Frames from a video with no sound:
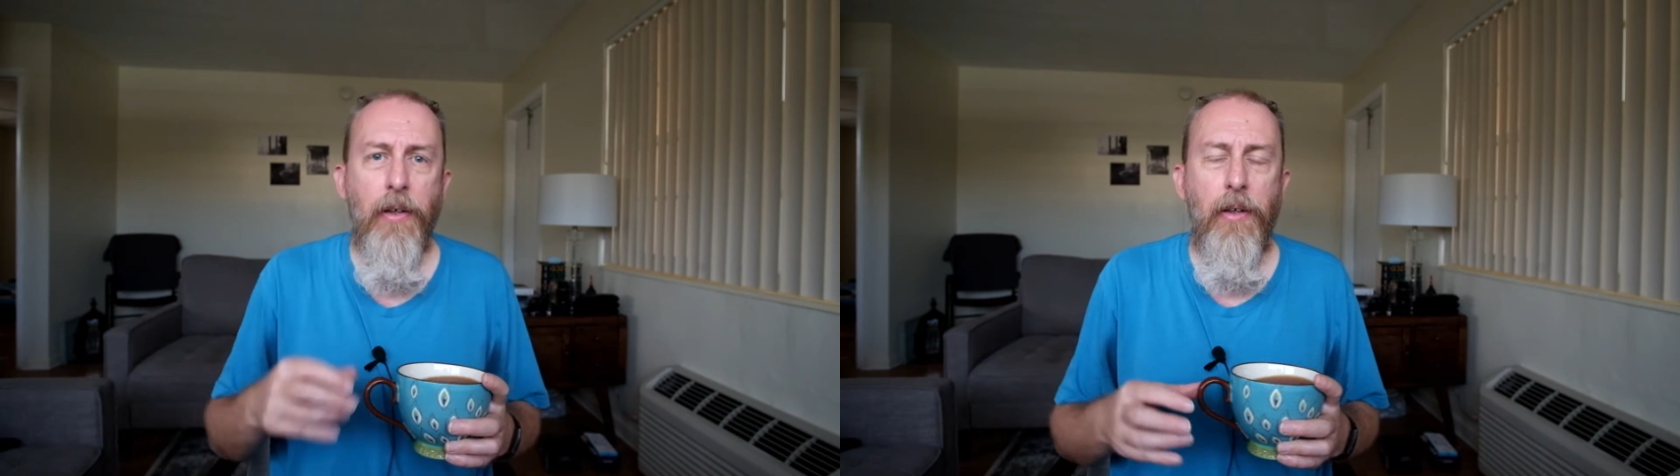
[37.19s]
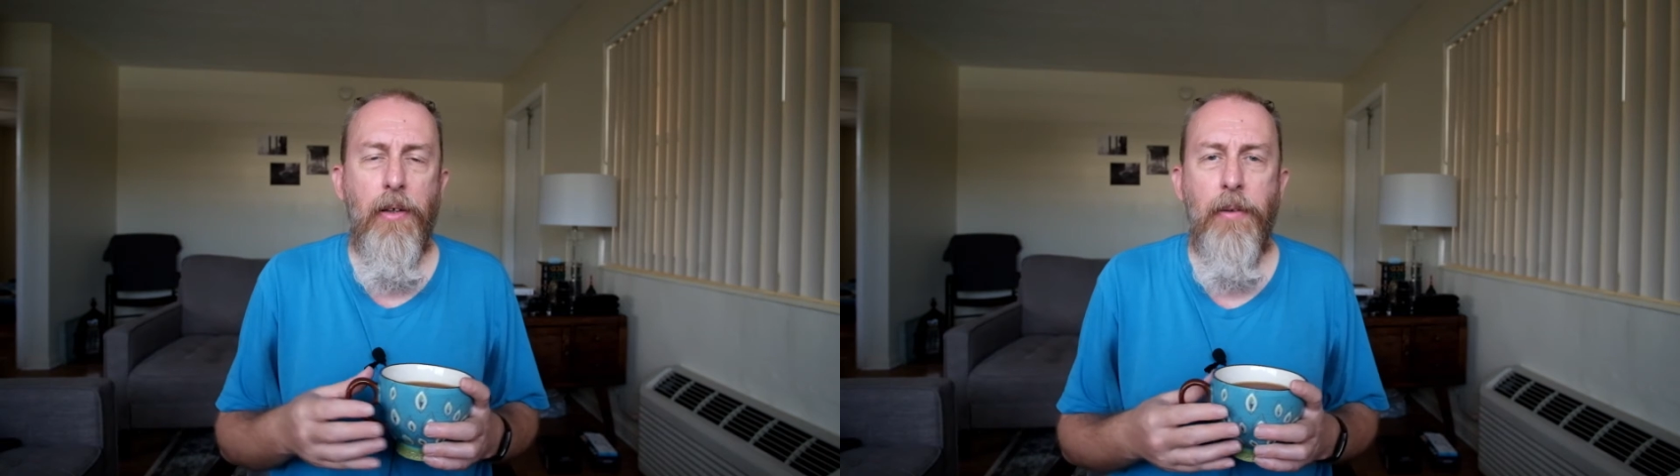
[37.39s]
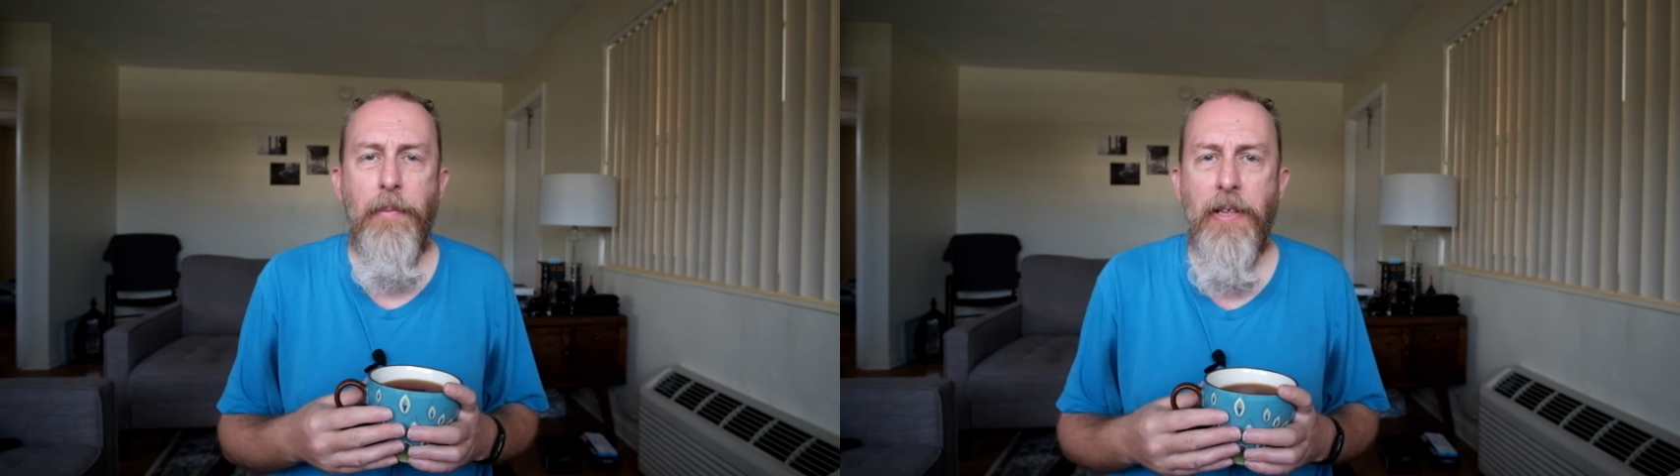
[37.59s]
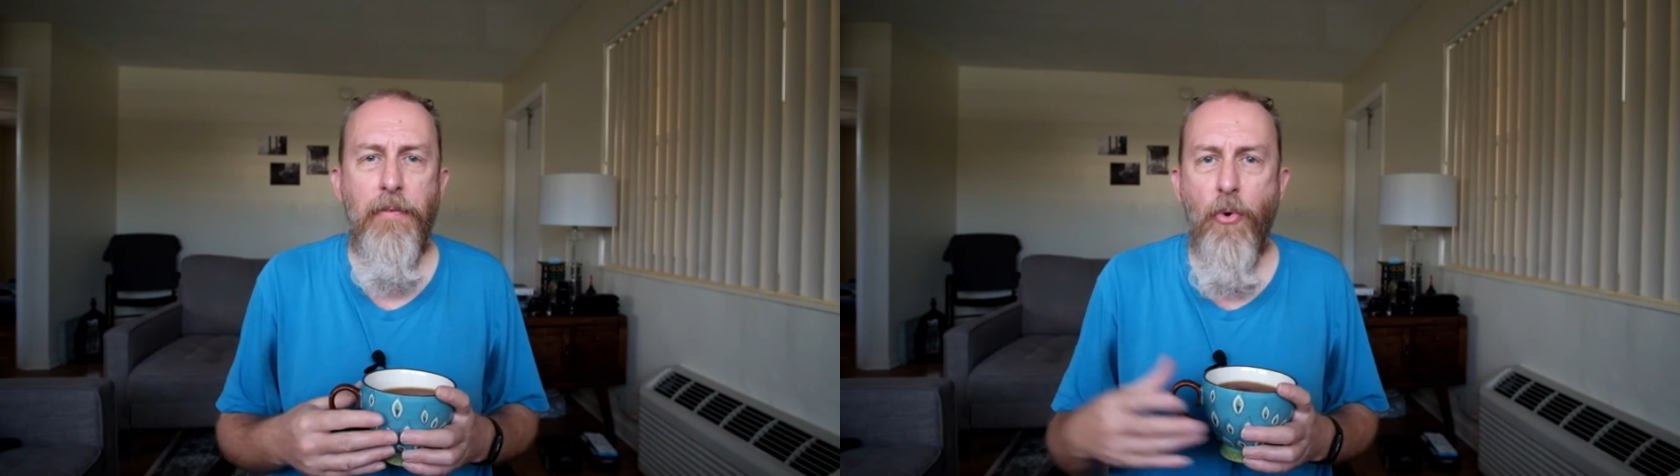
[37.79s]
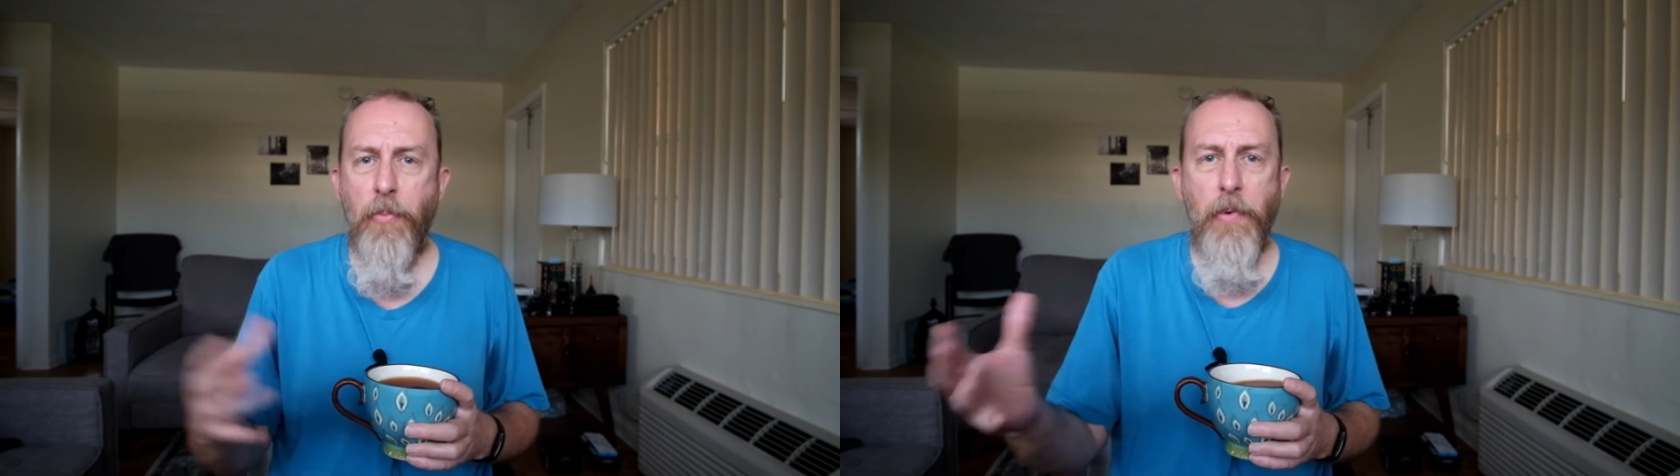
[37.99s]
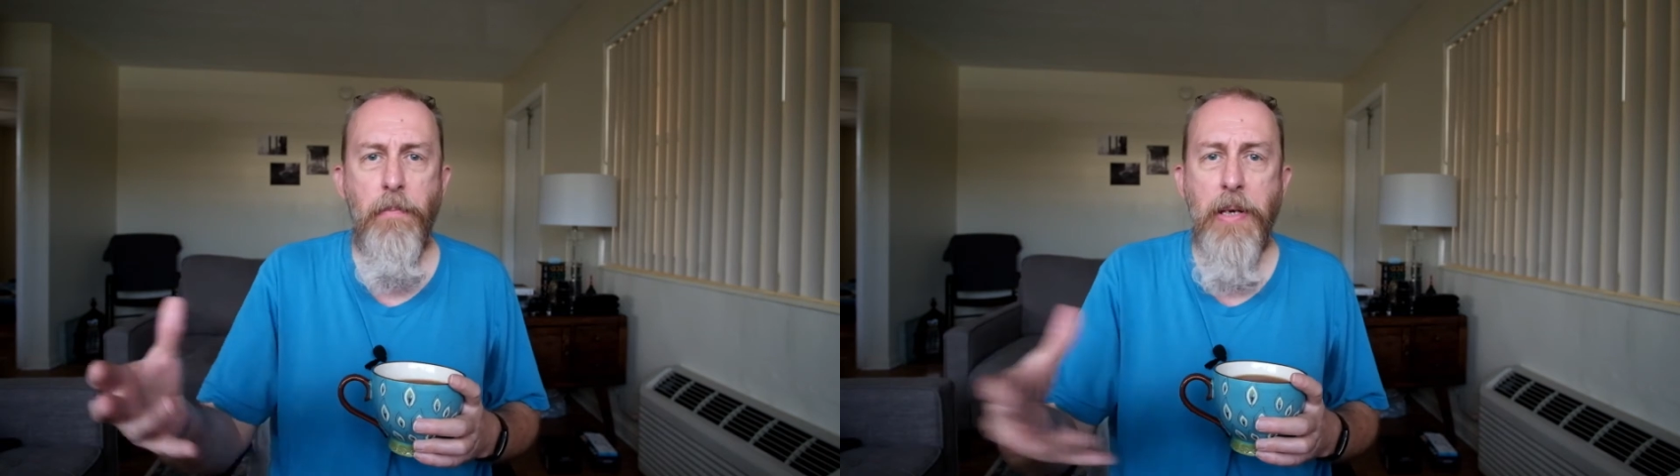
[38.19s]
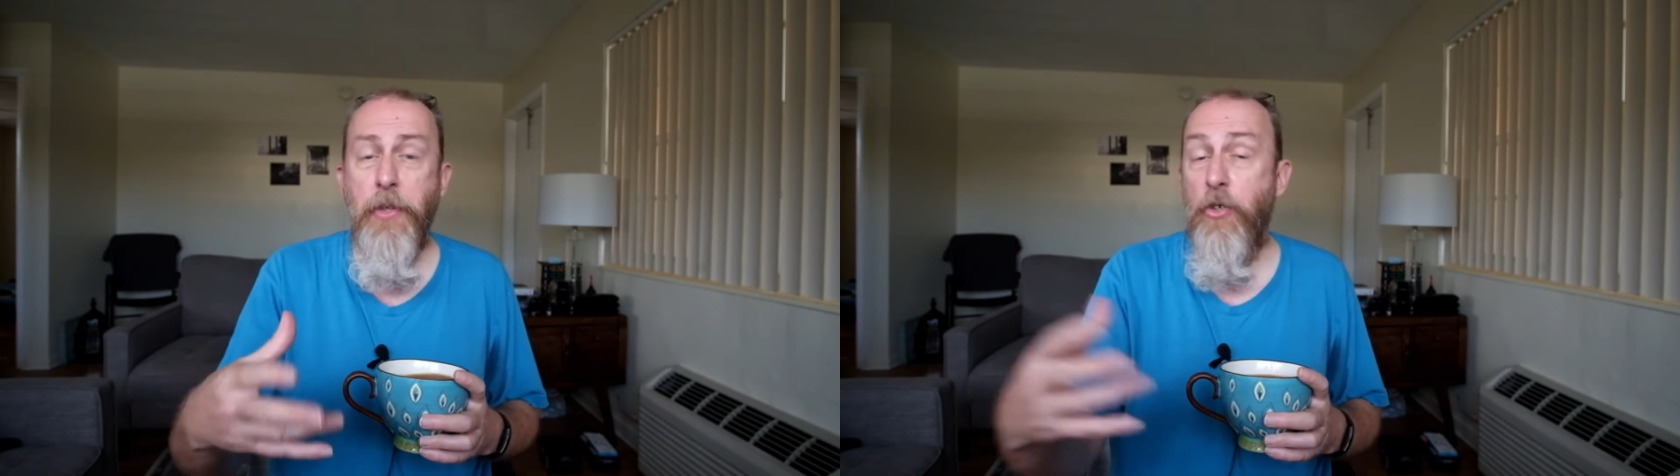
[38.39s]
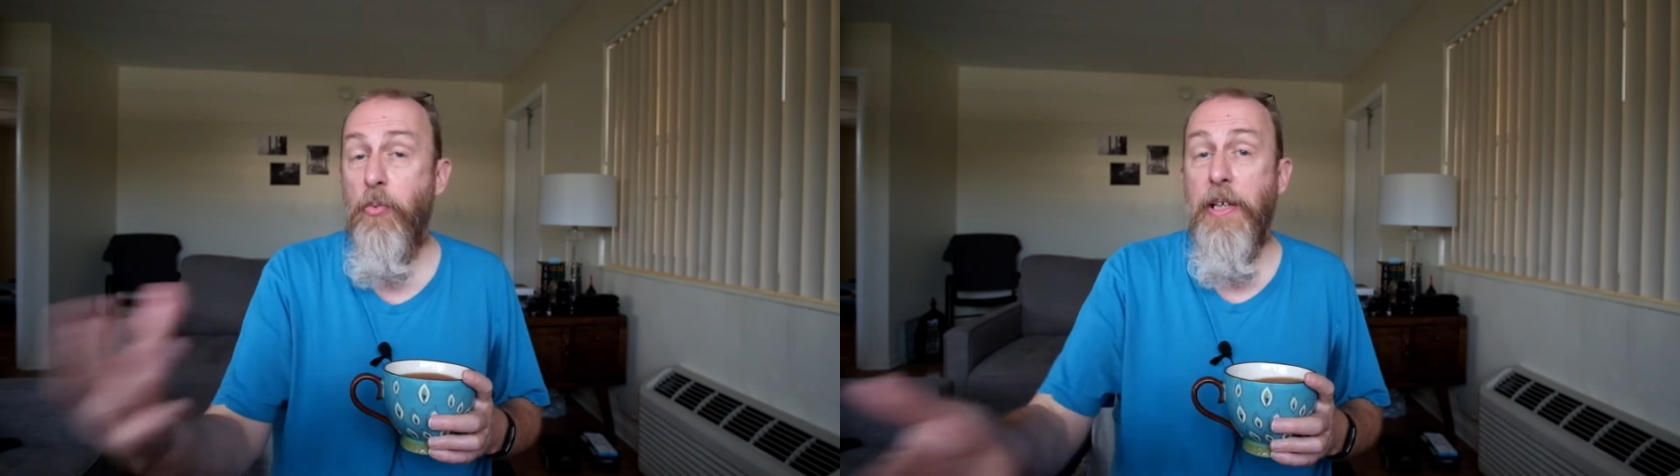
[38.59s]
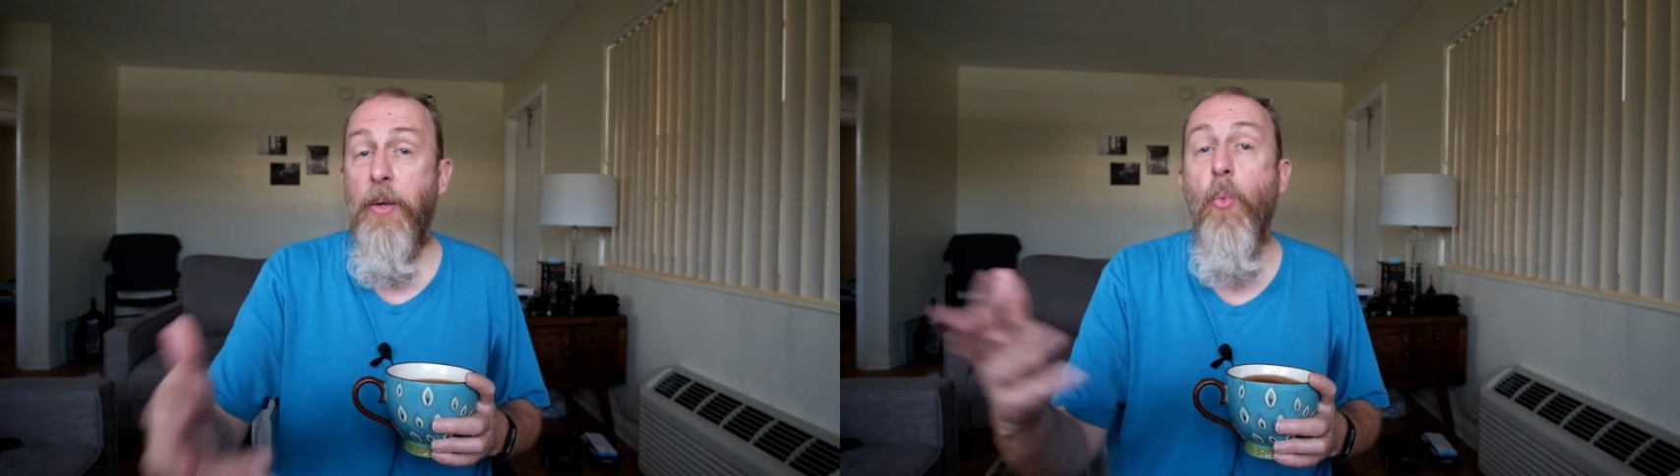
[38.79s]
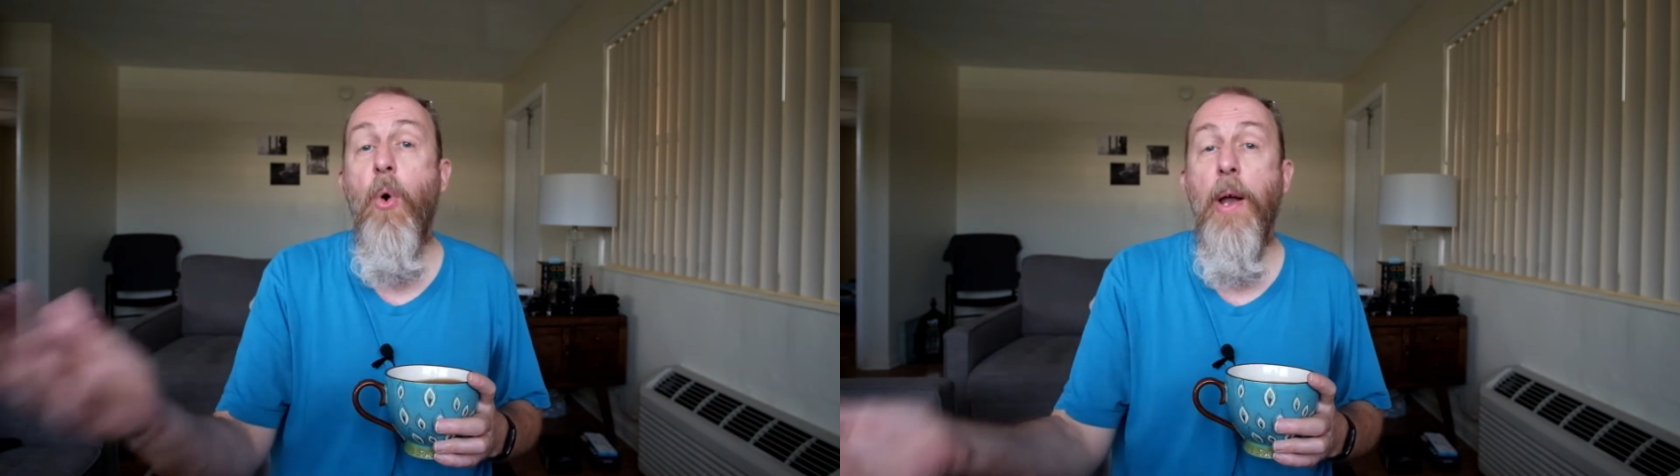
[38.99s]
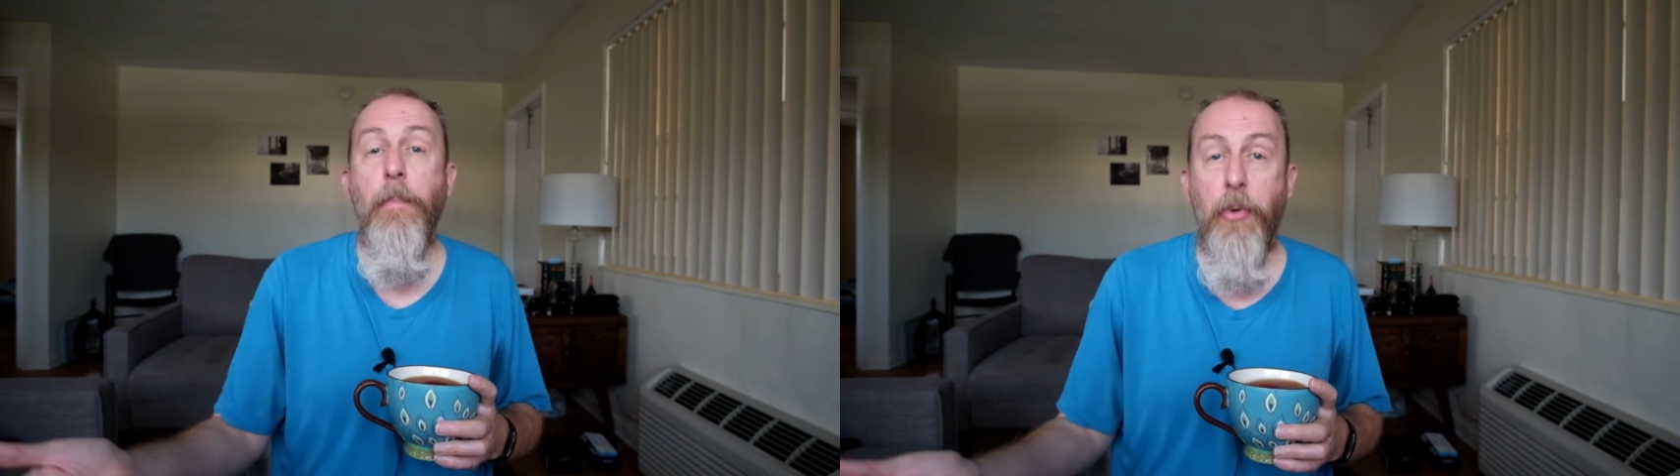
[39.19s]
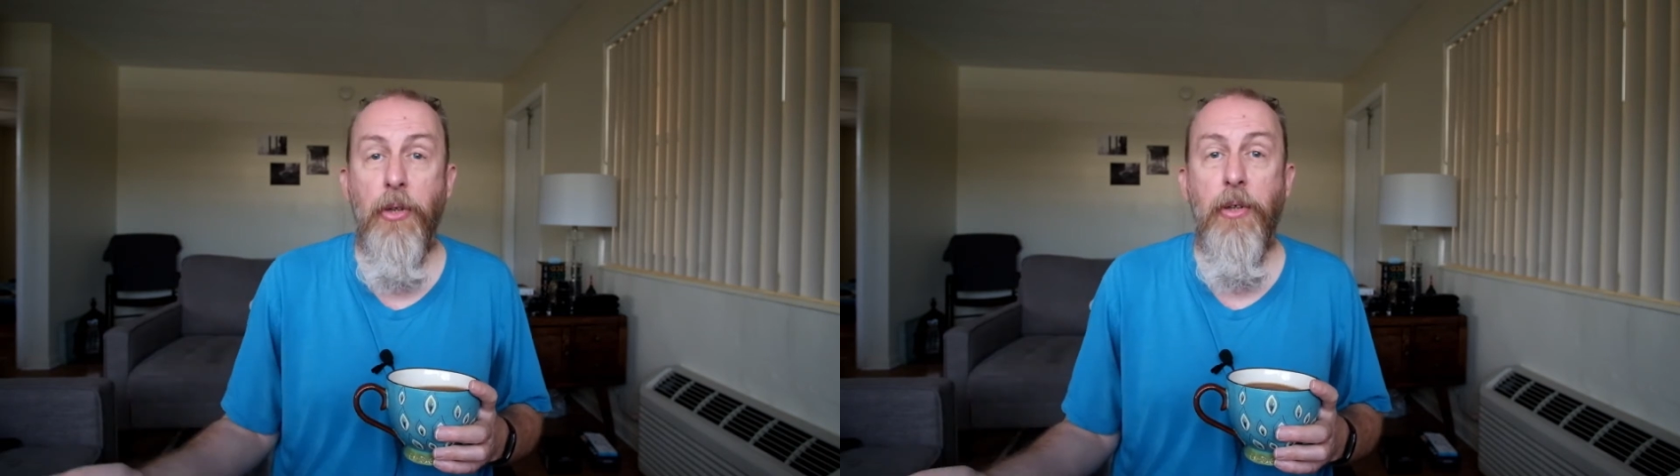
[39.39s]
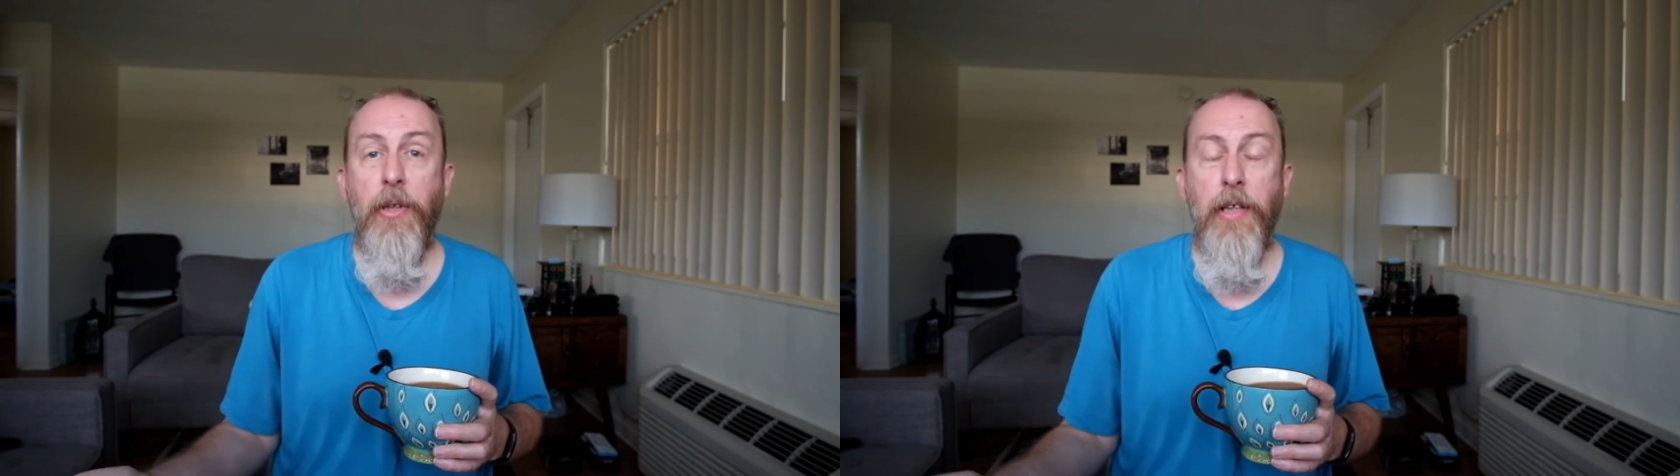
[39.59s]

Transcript: um, in the form of maybe just reading one book